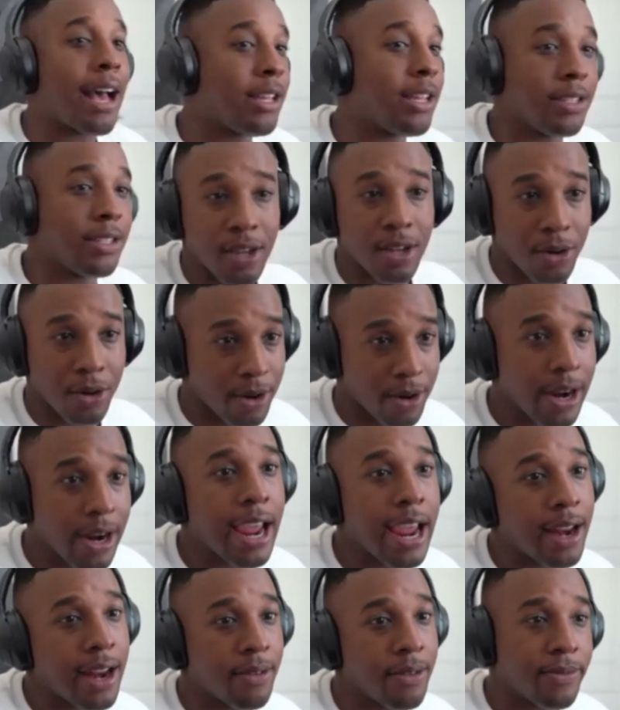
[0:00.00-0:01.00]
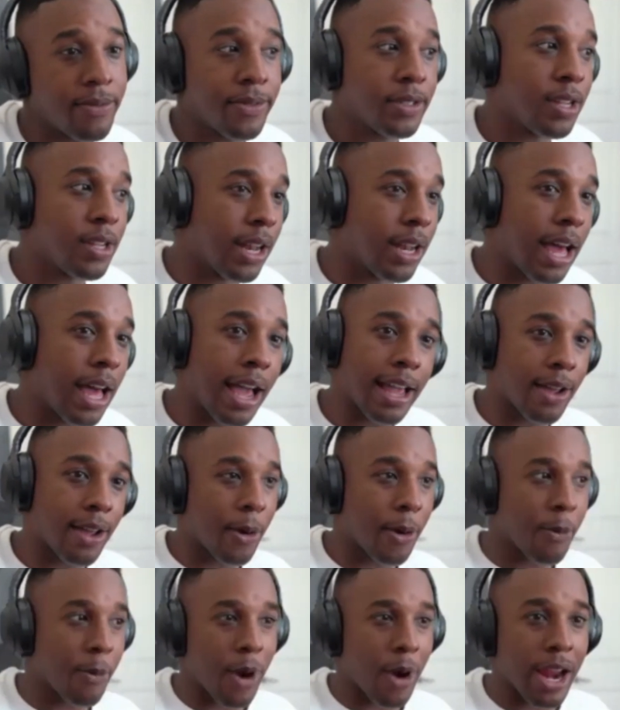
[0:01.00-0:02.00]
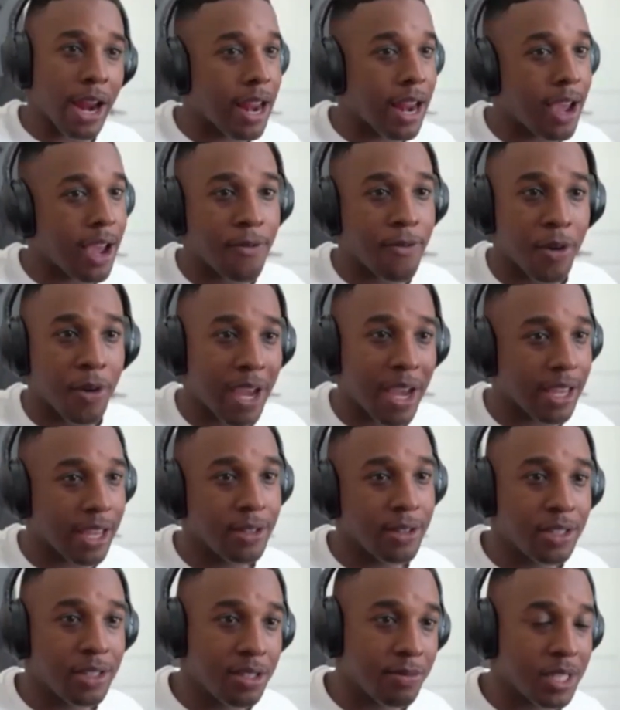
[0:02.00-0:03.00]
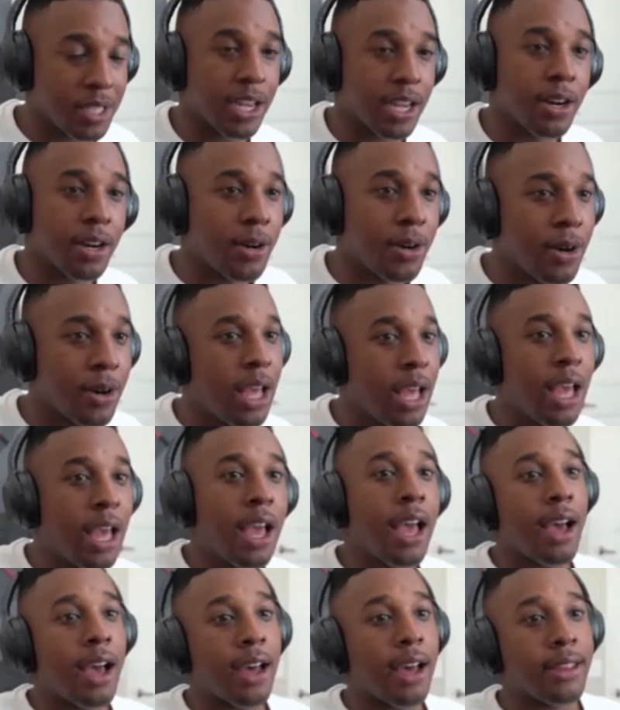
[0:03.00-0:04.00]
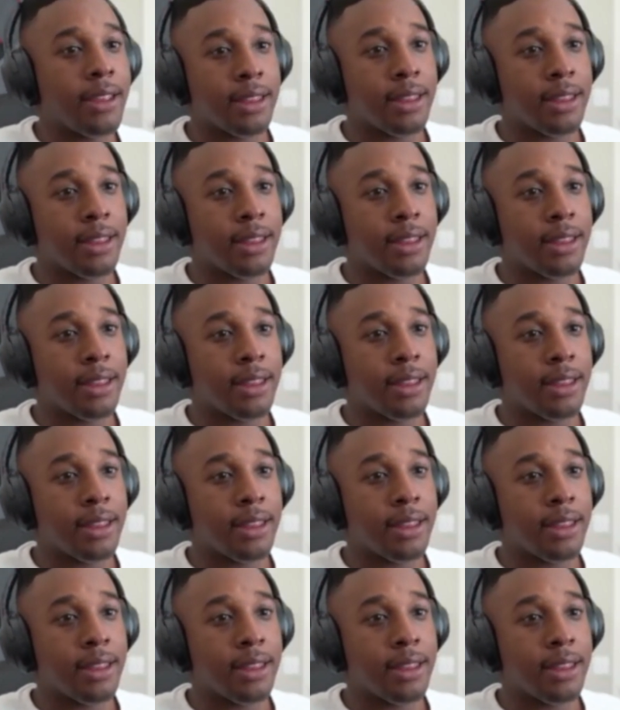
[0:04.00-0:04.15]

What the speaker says: that I'm not so creative. So like right now for my YouTube channel